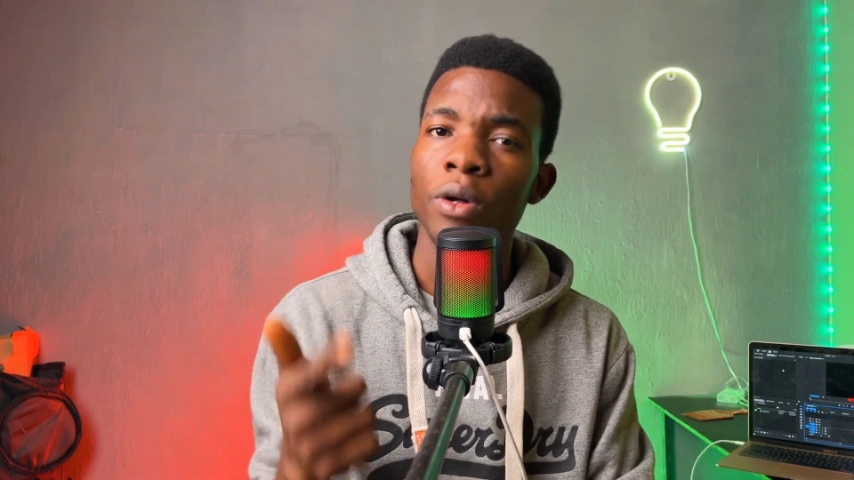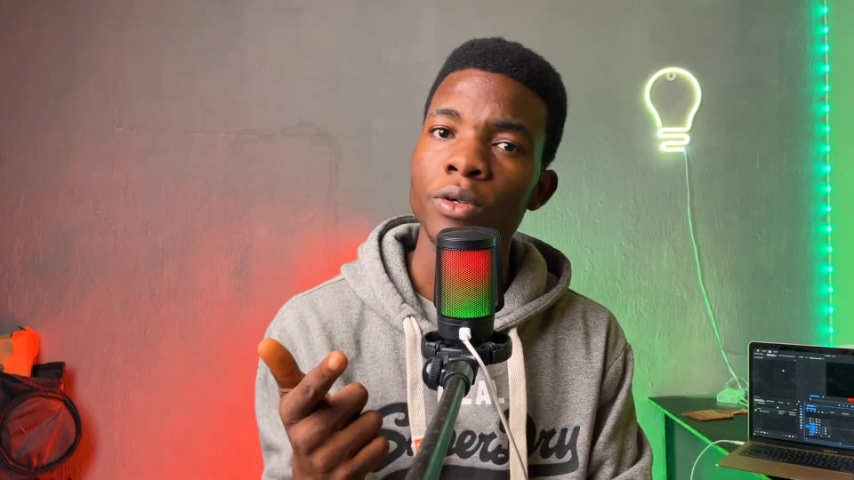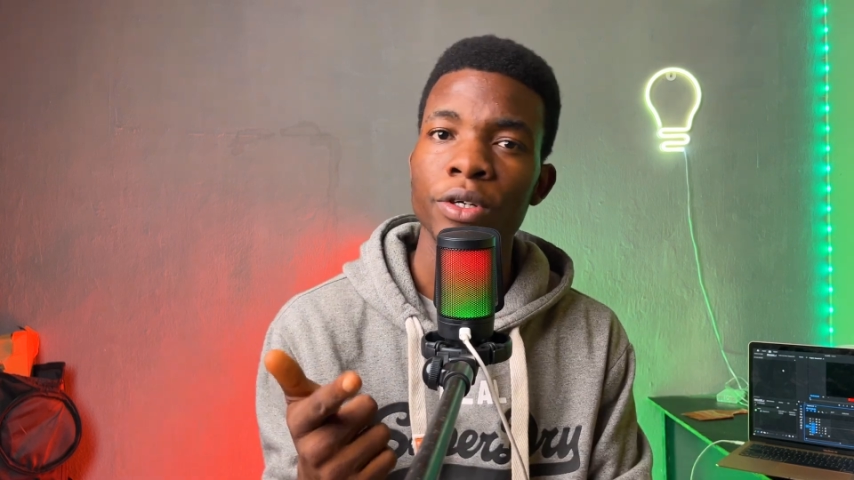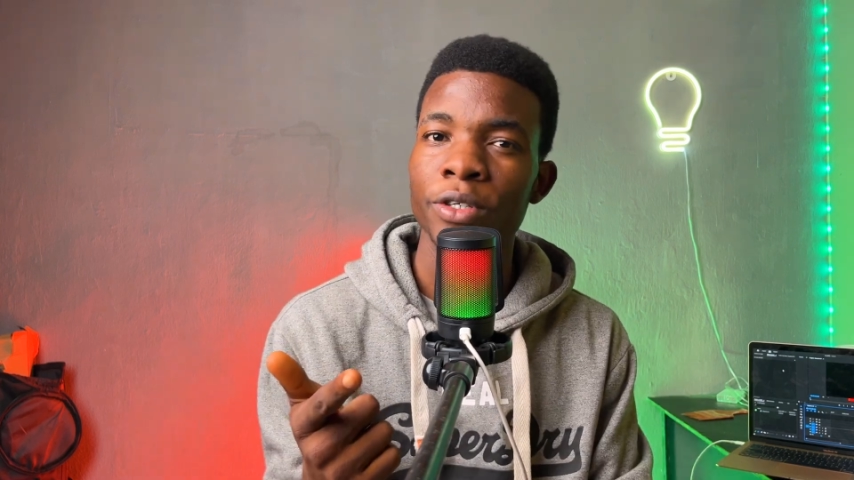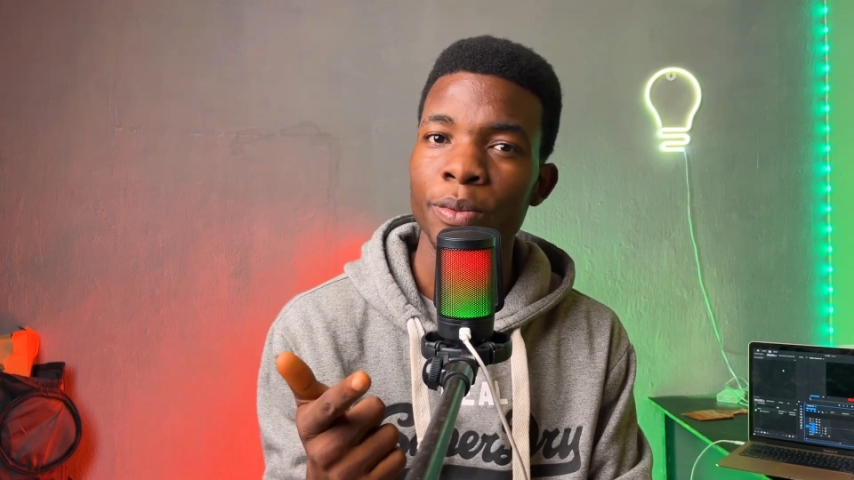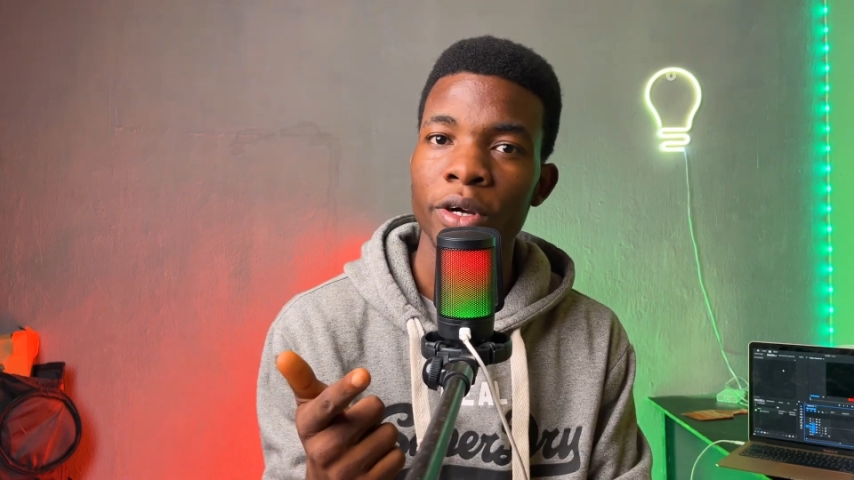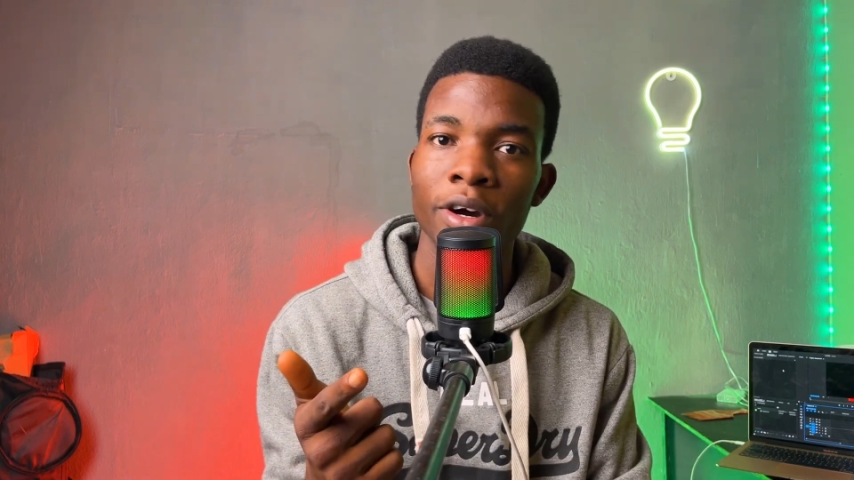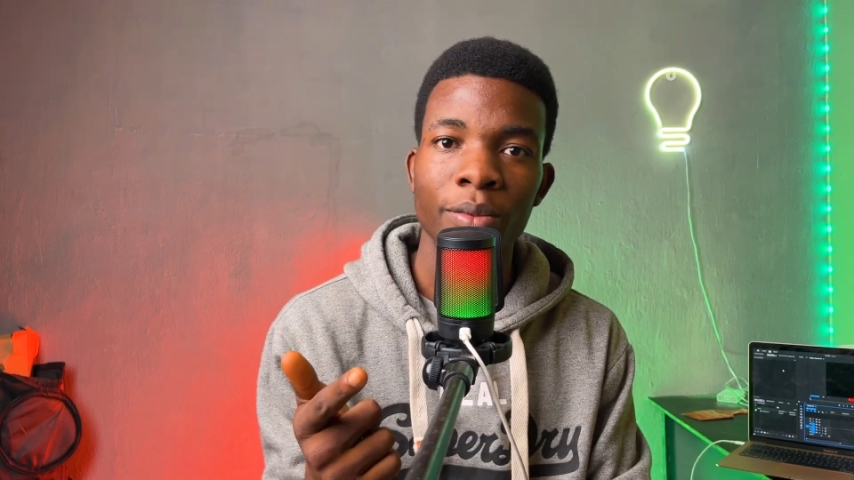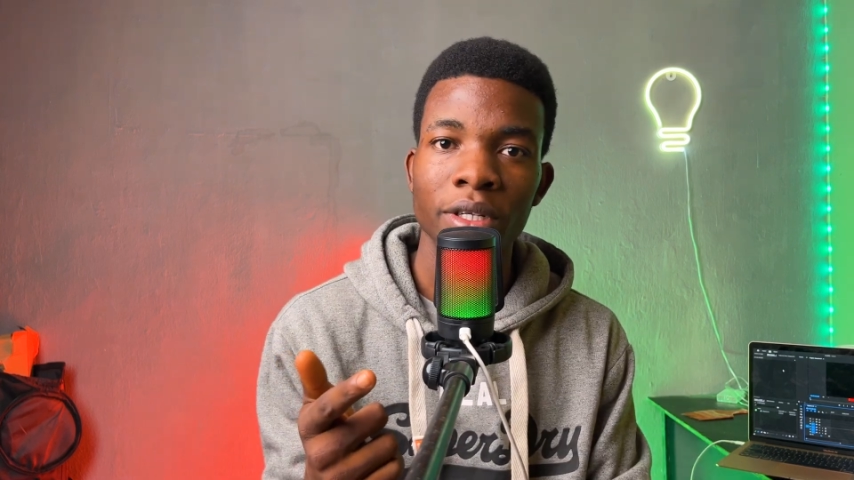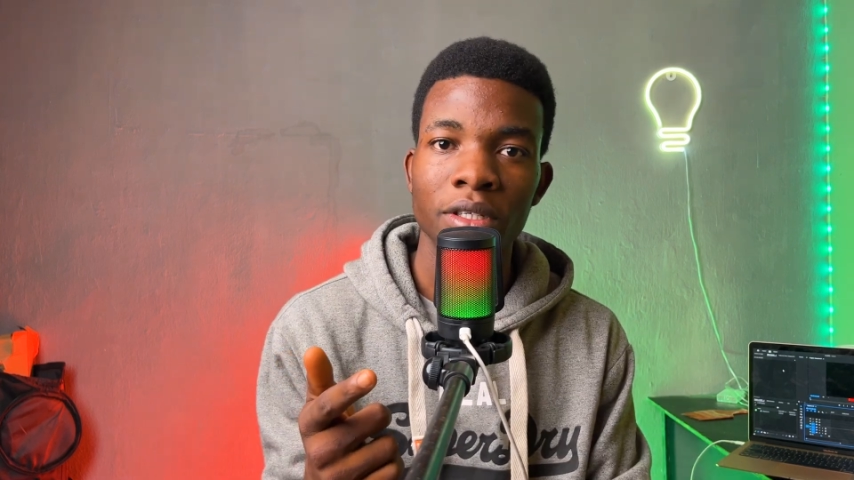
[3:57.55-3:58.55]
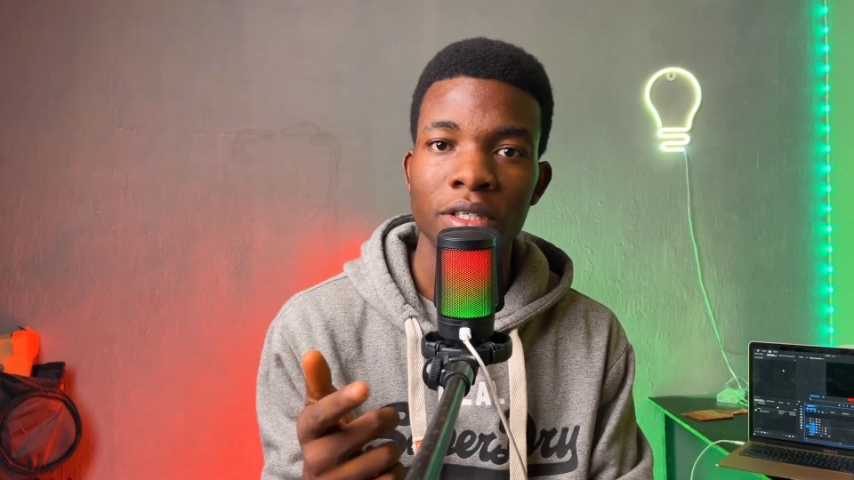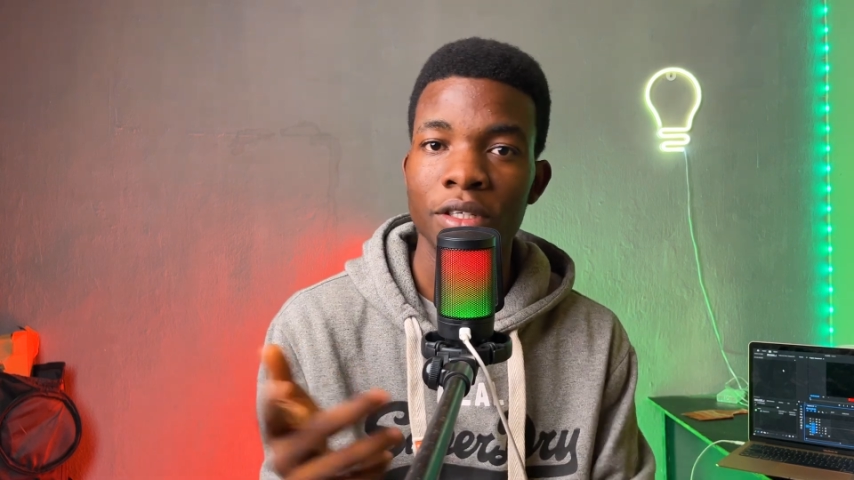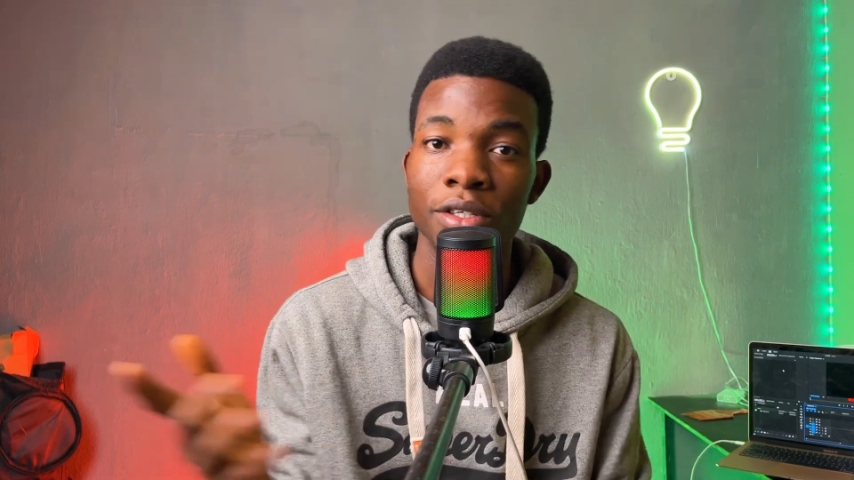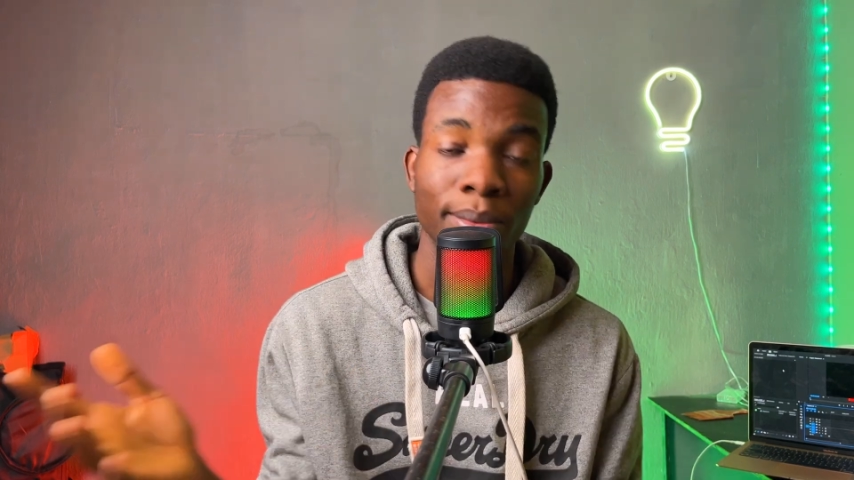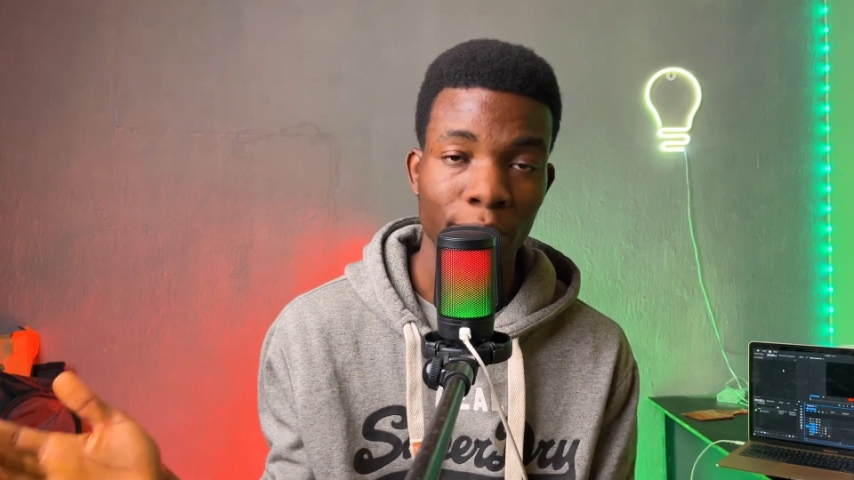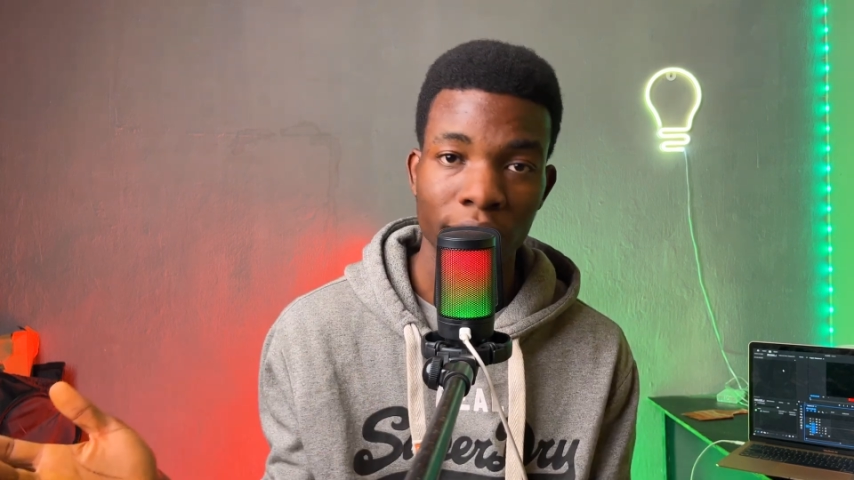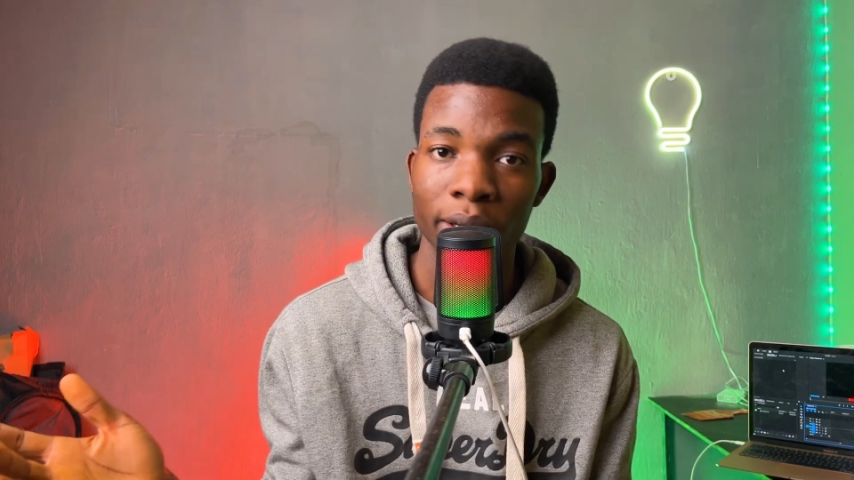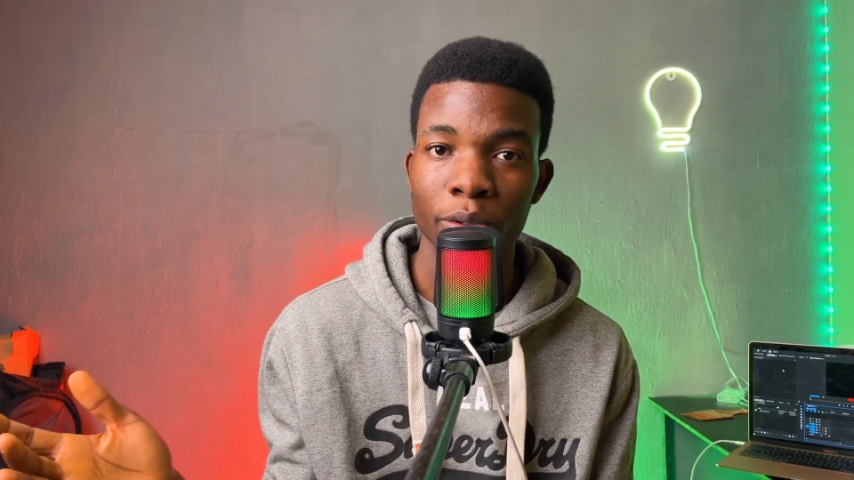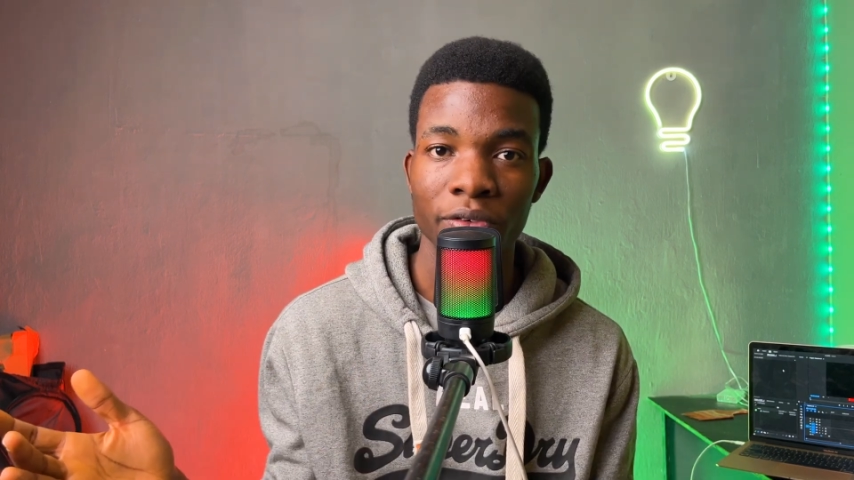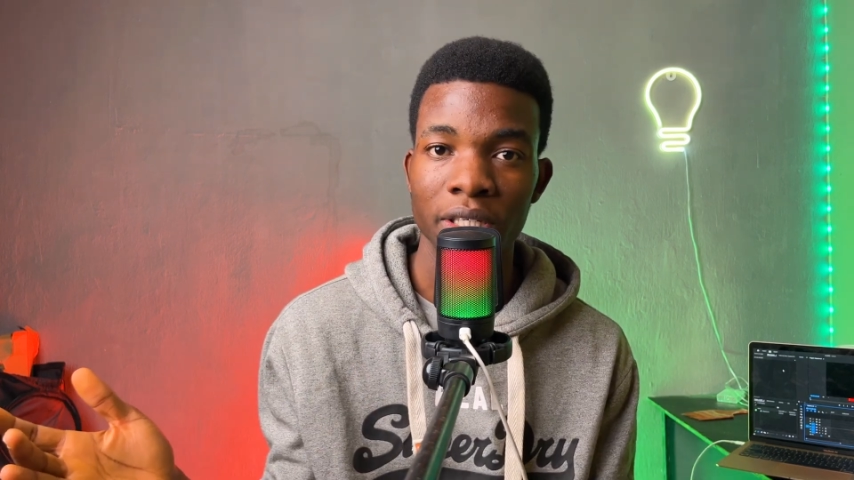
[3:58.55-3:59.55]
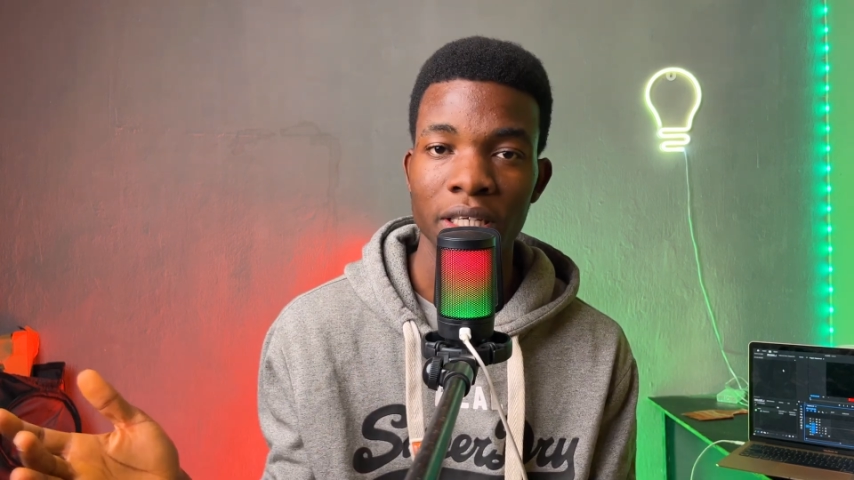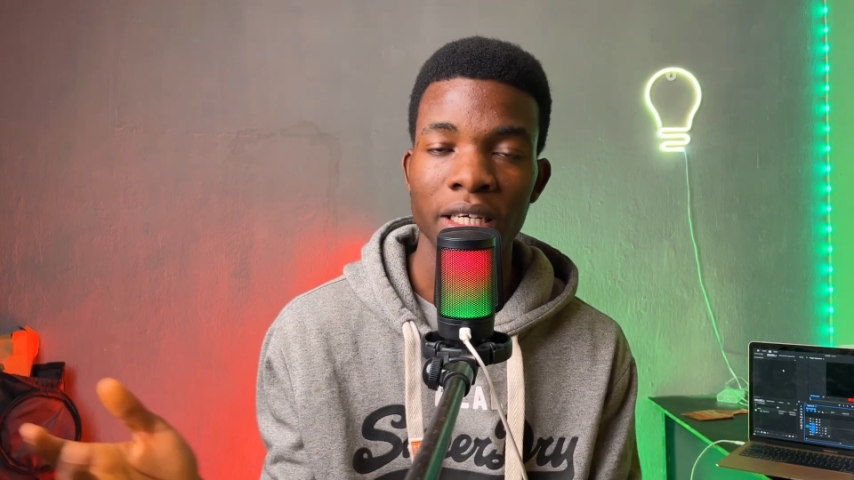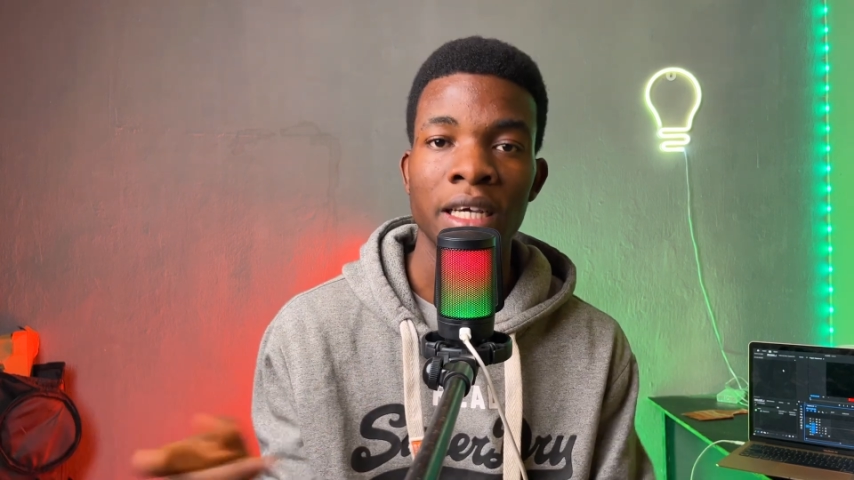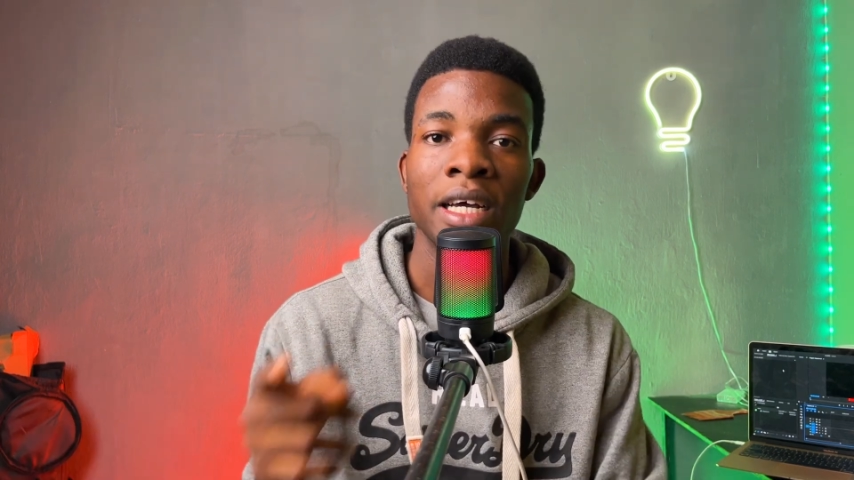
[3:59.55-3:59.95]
Also drop a comment, subscribe obviously,